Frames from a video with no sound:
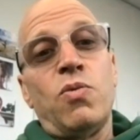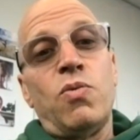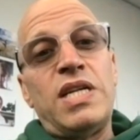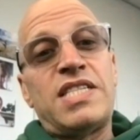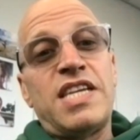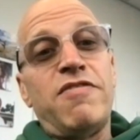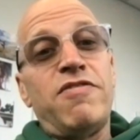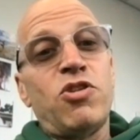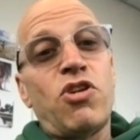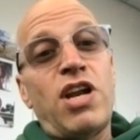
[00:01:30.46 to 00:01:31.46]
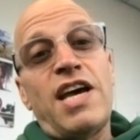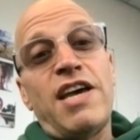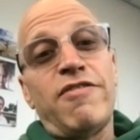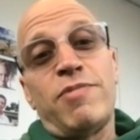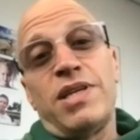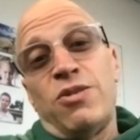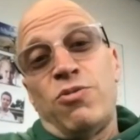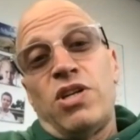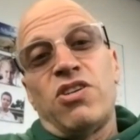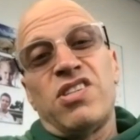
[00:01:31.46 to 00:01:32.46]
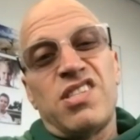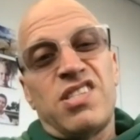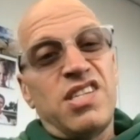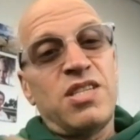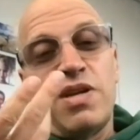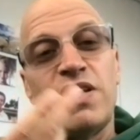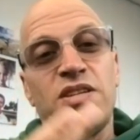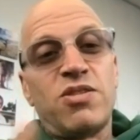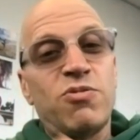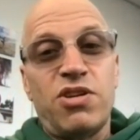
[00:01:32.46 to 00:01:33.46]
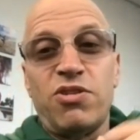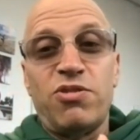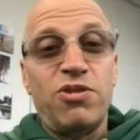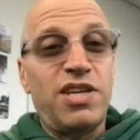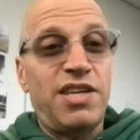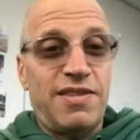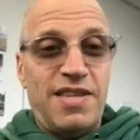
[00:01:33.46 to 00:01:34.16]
will save your life, but it will cost us 6 million, so we're not doing it.